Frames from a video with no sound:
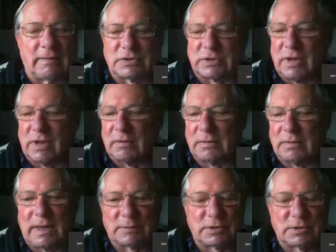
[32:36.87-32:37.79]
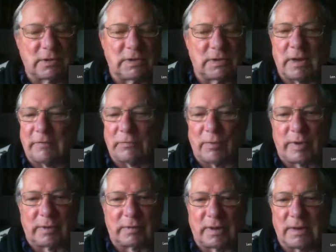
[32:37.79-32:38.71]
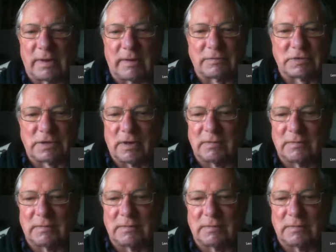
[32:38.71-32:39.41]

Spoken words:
snow. I absolutely love winter. I love snow.